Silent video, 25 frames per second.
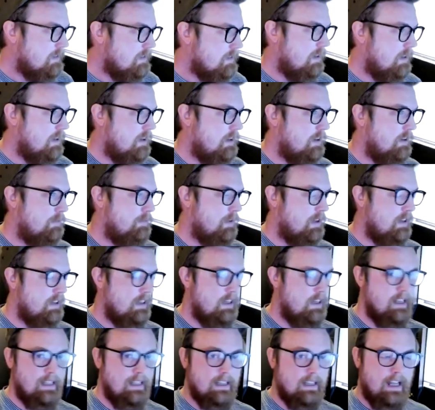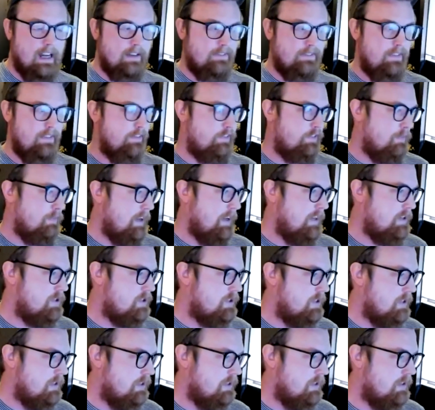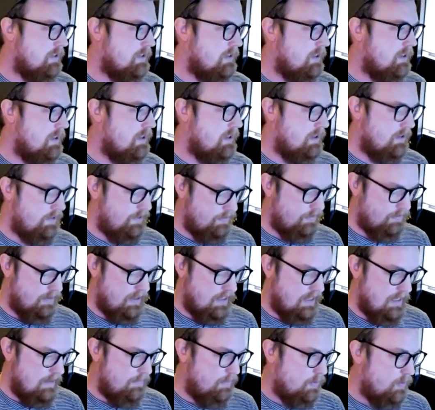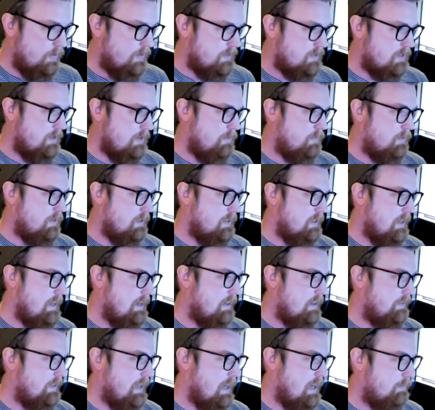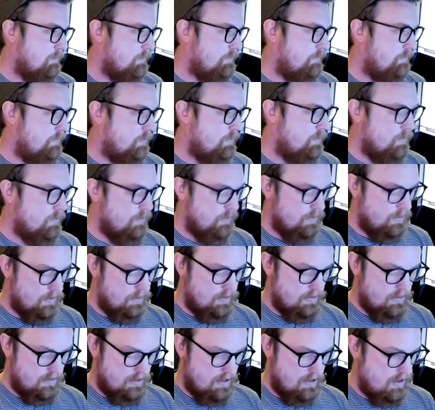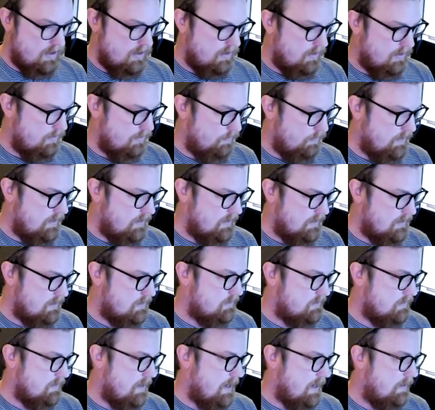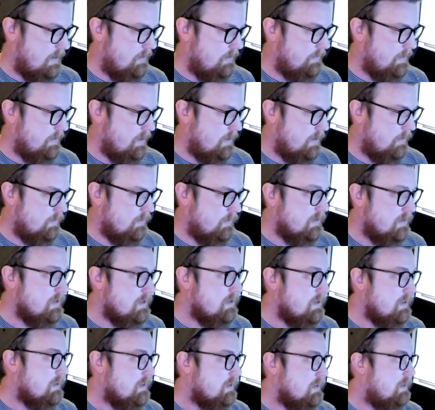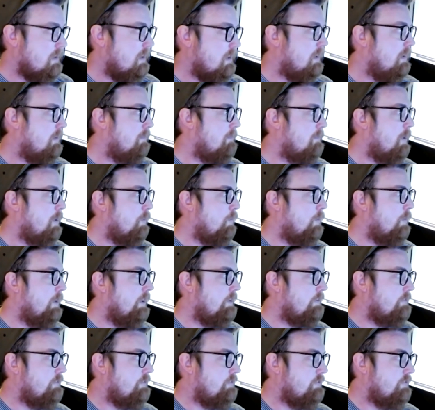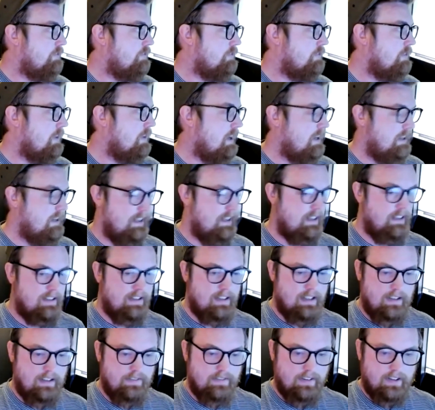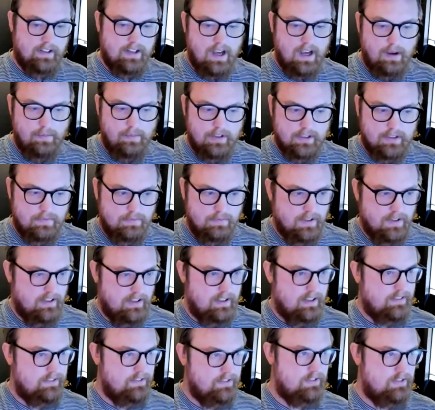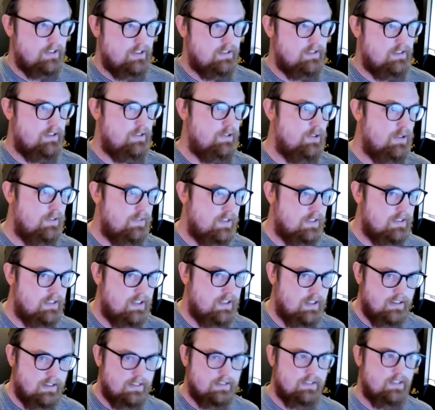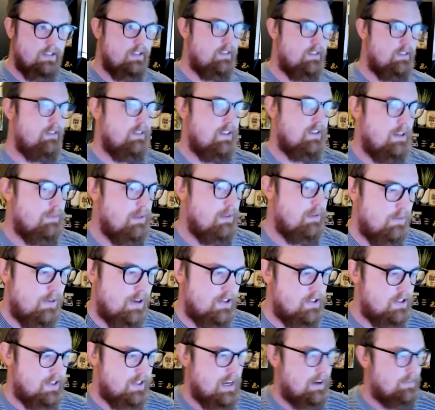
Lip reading: A lot of information. 3 key points I want to nail down before we get to Slido, though, which I didn't leave in the comments, but it's just the 2 of us here, so anybody watching